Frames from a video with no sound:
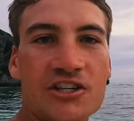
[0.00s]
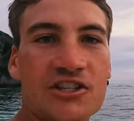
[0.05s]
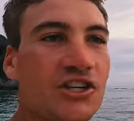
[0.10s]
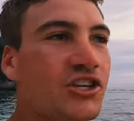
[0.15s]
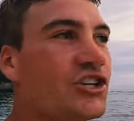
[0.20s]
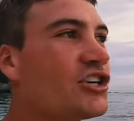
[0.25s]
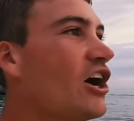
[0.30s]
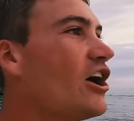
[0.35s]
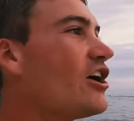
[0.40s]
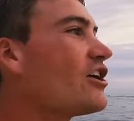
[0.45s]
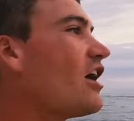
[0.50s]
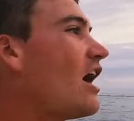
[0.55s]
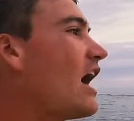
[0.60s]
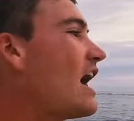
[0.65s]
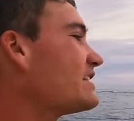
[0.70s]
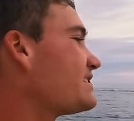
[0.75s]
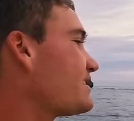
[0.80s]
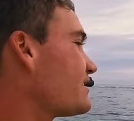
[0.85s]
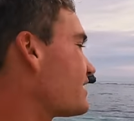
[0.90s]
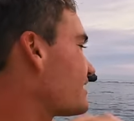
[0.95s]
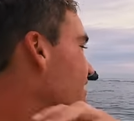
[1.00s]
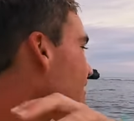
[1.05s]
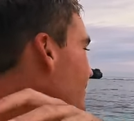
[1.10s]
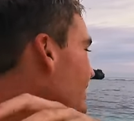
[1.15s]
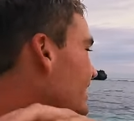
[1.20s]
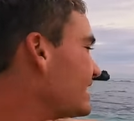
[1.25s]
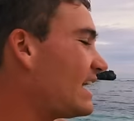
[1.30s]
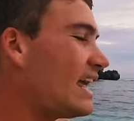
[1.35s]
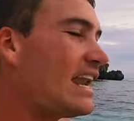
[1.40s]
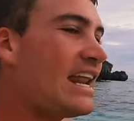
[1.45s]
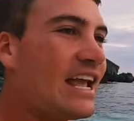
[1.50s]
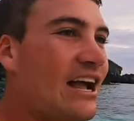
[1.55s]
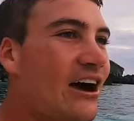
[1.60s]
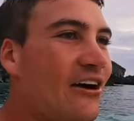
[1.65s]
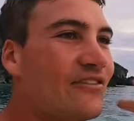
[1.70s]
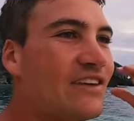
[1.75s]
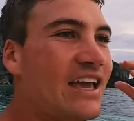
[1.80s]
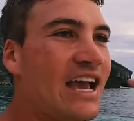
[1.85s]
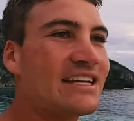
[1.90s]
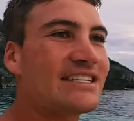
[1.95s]
to show, guys, the beginning
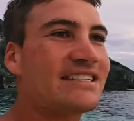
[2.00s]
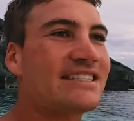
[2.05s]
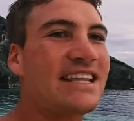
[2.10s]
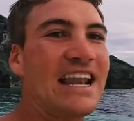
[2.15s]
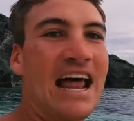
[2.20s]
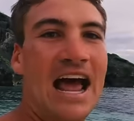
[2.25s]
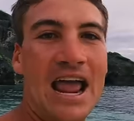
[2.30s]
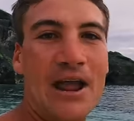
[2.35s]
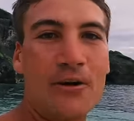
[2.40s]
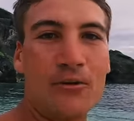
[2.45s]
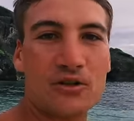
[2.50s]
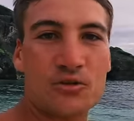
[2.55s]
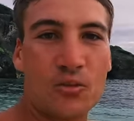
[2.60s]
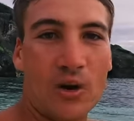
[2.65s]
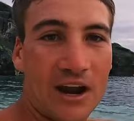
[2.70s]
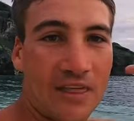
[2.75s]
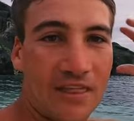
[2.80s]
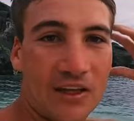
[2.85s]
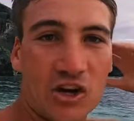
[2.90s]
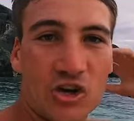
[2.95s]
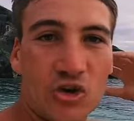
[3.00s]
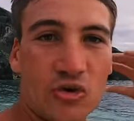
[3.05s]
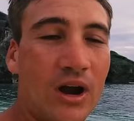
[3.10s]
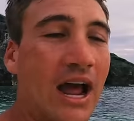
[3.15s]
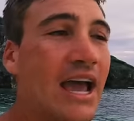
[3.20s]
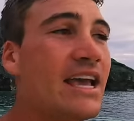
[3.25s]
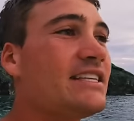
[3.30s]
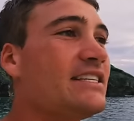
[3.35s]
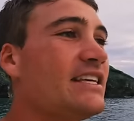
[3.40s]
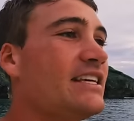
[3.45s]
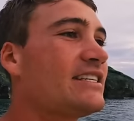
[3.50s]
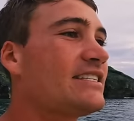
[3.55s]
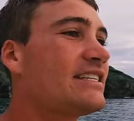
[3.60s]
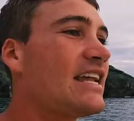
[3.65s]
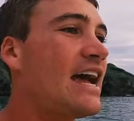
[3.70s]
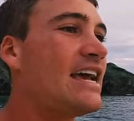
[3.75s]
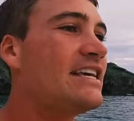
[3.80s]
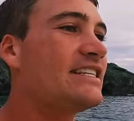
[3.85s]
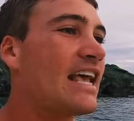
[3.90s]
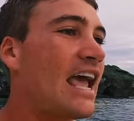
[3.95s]
of yesterday was one of the craziest
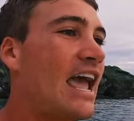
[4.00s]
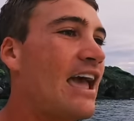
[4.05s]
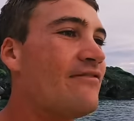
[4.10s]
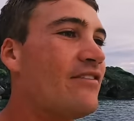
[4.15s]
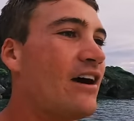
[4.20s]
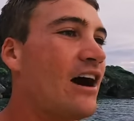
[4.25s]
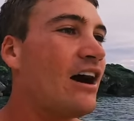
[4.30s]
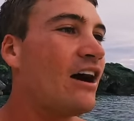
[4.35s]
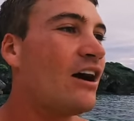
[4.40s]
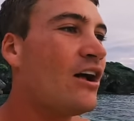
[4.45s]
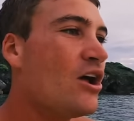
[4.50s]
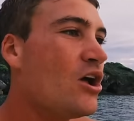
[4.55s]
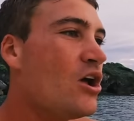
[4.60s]
days ever.